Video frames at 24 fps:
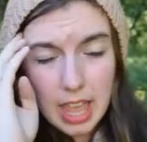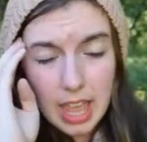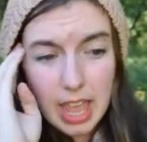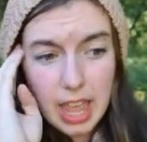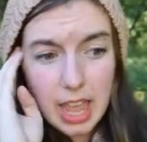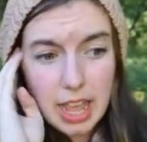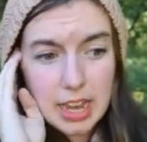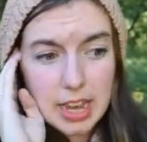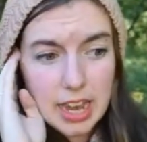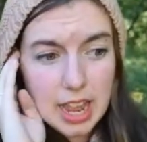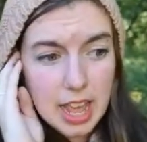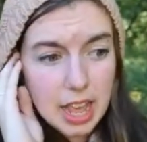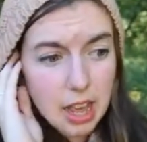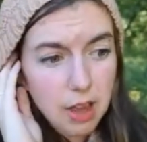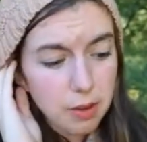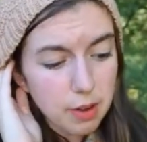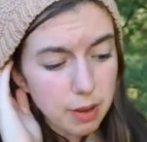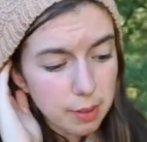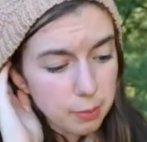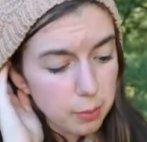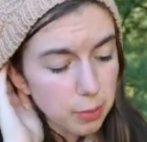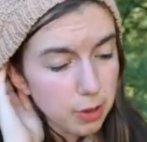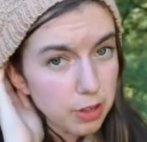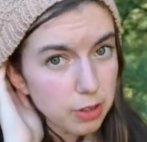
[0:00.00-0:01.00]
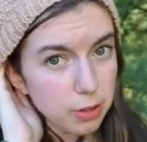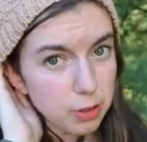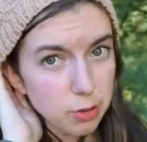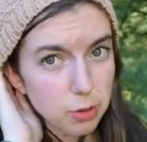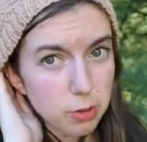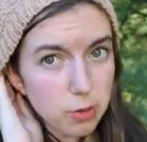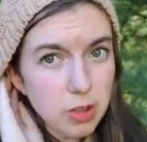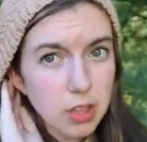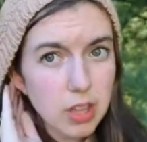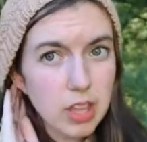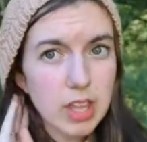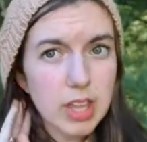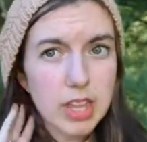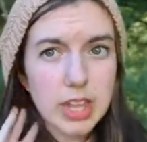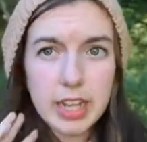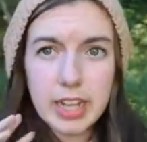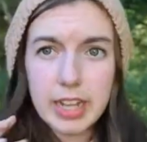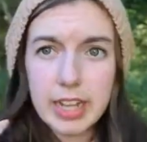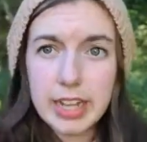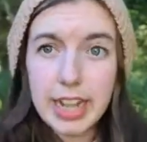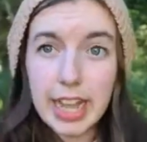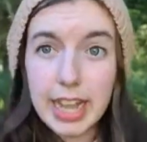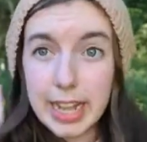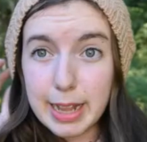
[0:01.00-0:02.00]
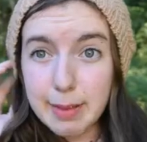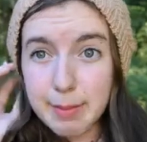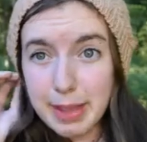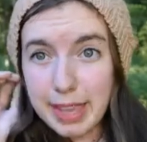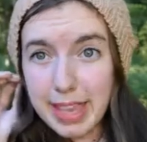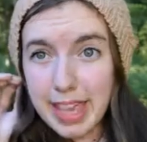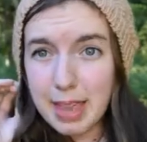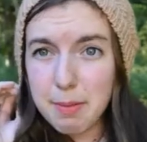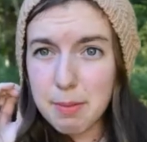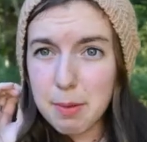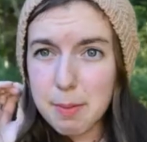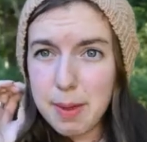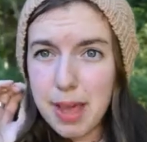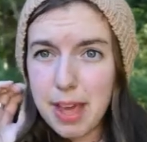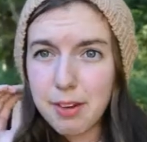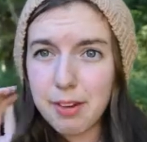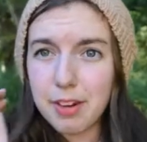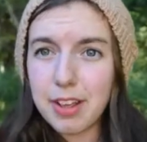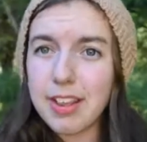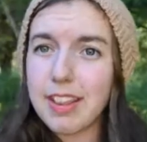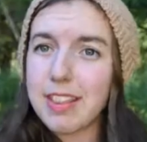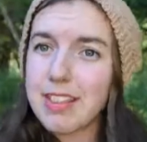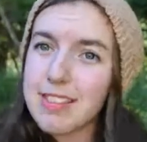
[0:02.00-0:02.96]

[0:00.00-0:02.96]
And now I'm going to change my camera battery.